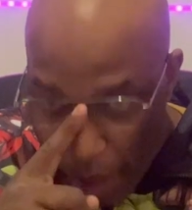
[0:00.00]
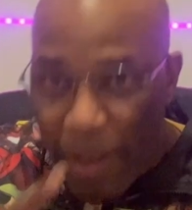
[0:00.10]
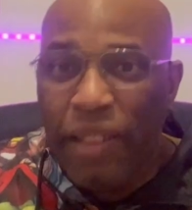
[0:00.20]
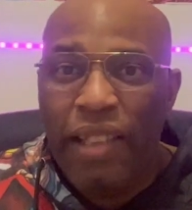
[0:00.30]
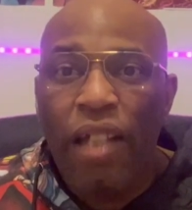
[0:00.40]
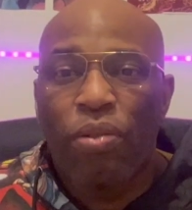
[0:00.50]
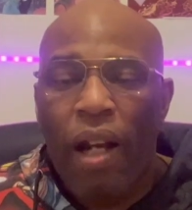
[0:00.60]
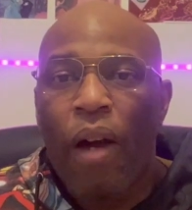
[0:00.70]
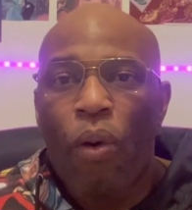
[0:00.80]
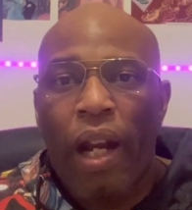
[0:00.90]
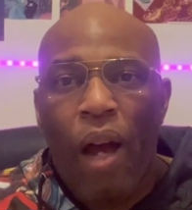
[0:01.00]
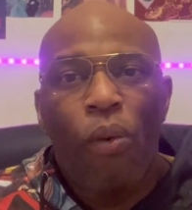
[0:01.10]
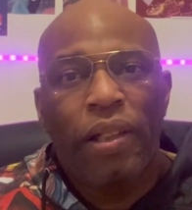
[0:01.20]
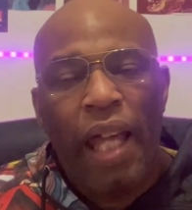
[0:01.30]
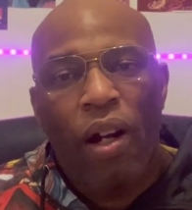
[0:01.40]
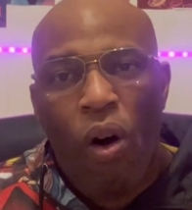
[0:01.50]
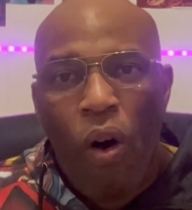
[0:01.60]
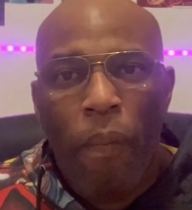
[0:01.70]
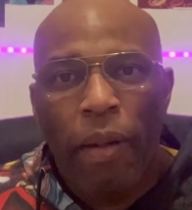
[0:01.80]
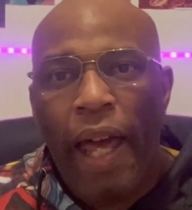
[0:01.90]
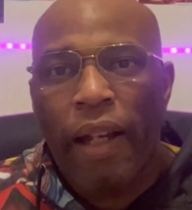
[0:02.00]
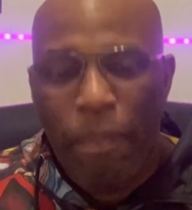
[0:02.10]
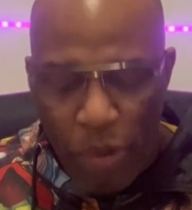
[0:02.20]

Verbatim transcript: Because that's what I want. I want that all black,